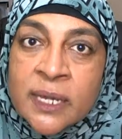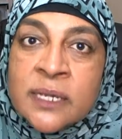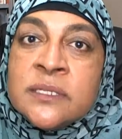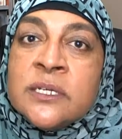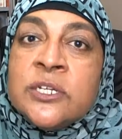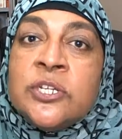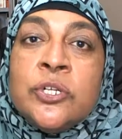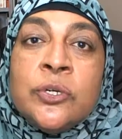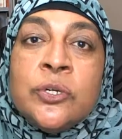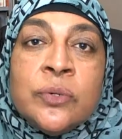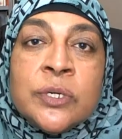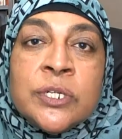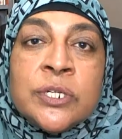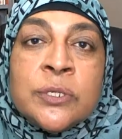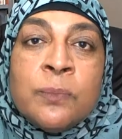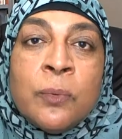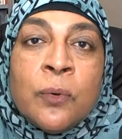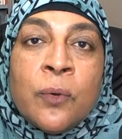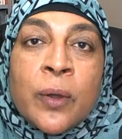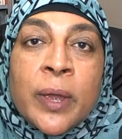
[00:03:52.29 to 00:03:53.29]
is a
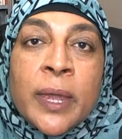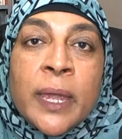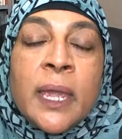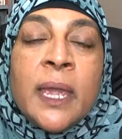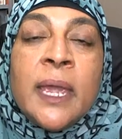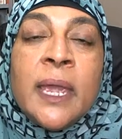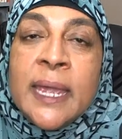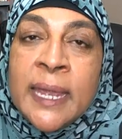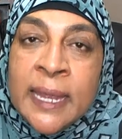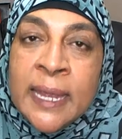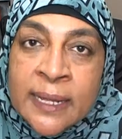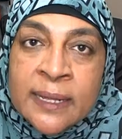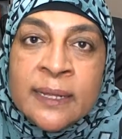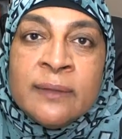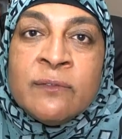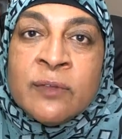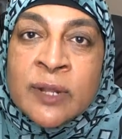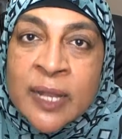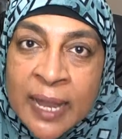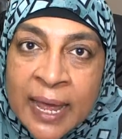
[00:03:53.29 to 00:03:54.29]
Jewish boy in
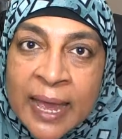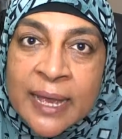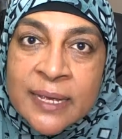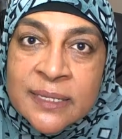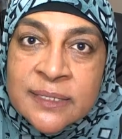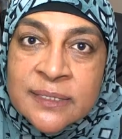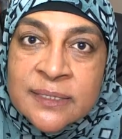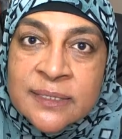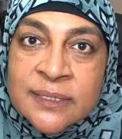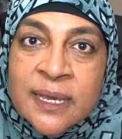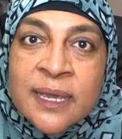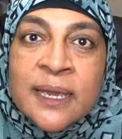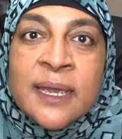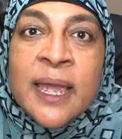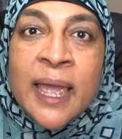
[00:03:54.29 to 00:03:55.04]
class,